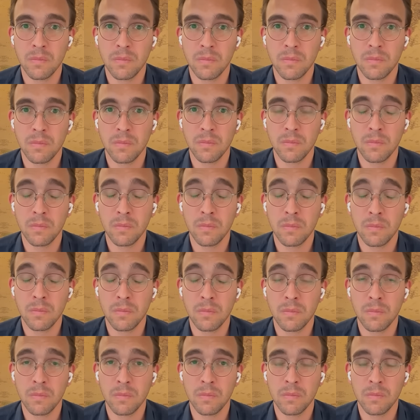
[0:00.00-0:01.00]

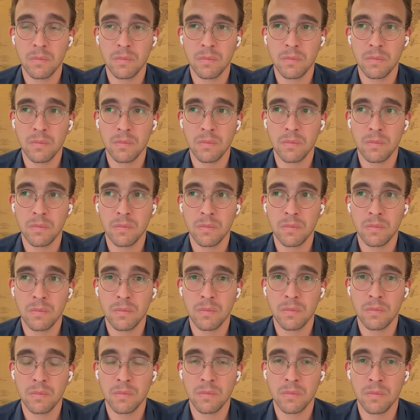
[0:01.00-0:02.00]

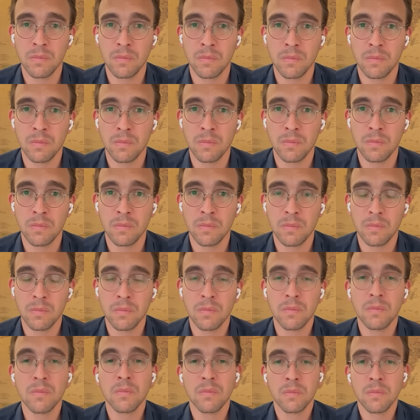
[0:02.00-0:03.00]

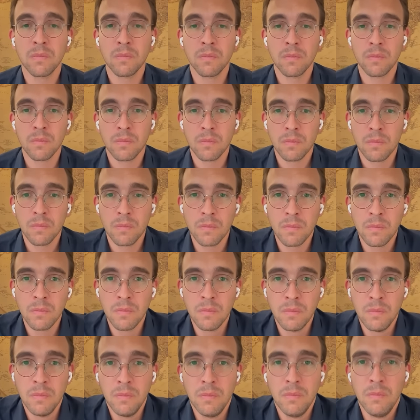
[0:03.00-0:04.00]

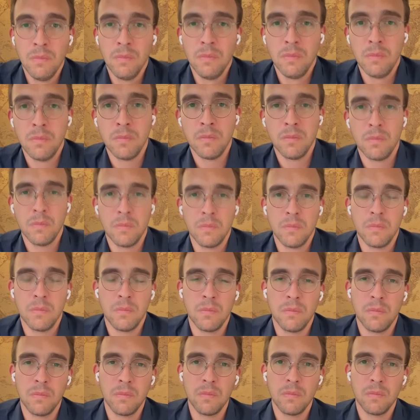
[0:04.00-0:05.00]

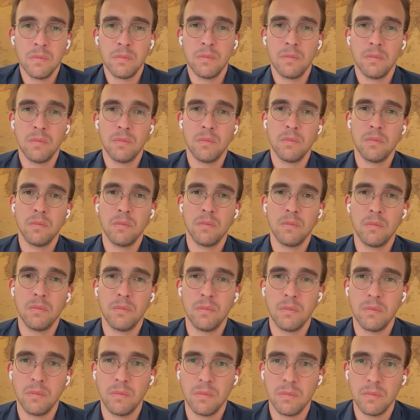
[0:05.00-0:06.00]

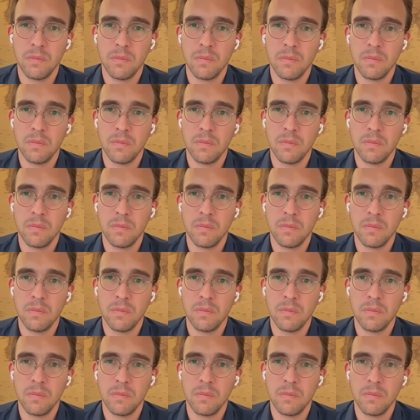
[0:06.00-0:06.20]
No words are spoken by the person on screen.